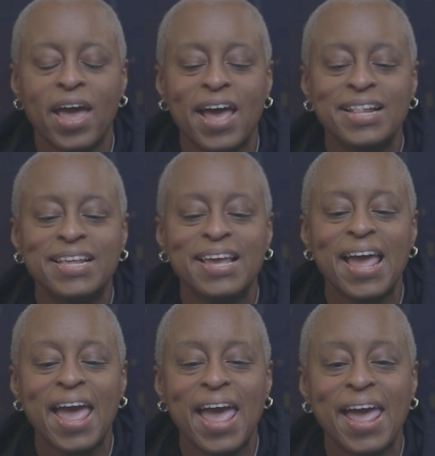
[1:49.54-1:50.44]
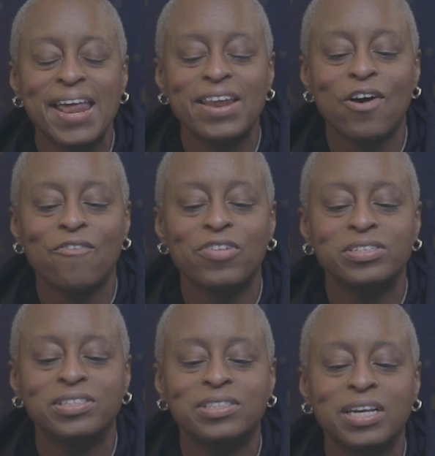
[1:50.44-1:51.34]
at the end of a
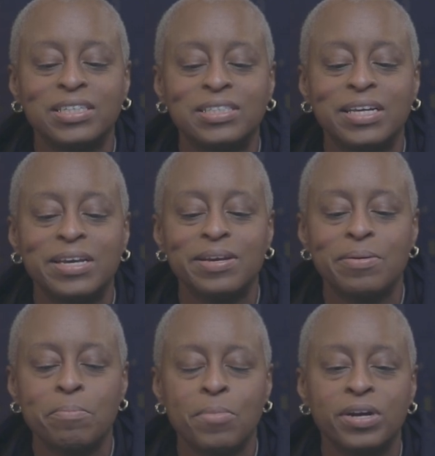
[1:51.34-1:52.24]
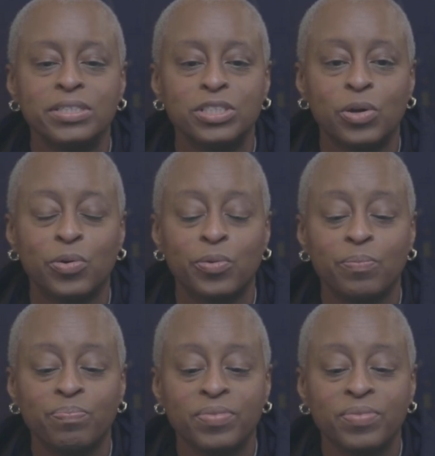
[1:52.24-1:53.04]
60-month term,